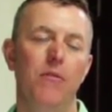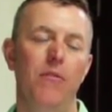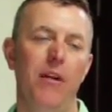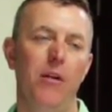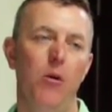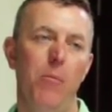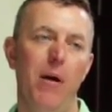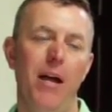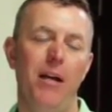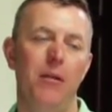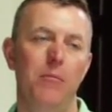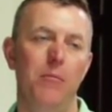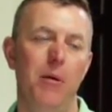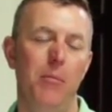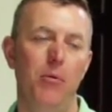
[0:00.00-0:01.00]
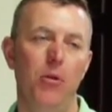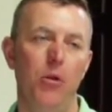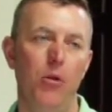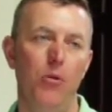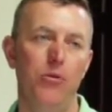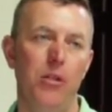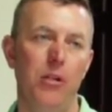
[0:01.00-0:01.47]
If I go back and remember the
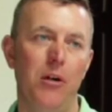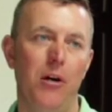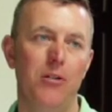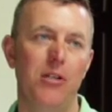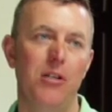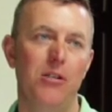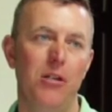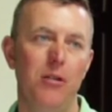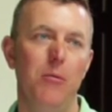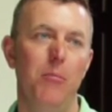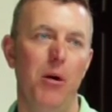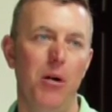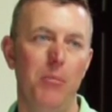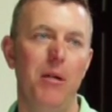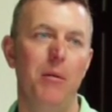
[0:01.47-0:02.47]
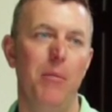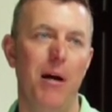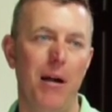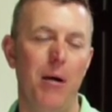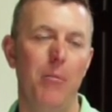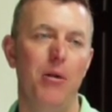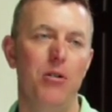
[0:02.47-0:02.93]
closing costs, I said, you bug me
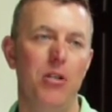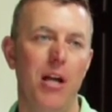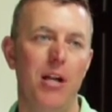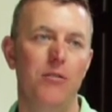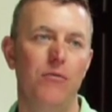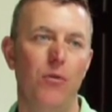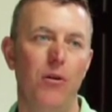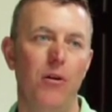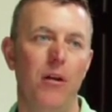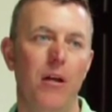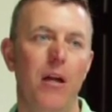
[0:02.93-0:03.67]
about how much to ask for.